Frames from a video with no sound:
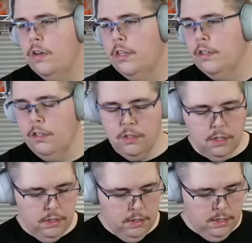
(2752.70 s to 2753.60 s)
For your
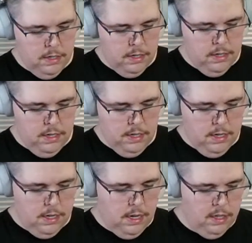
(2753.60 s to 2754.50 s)
local
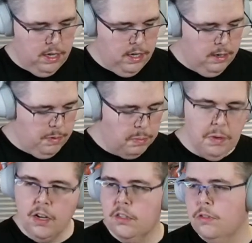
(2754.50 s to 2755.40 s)
online big
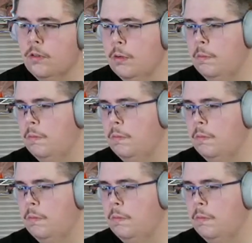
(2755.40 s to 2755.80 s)
box store.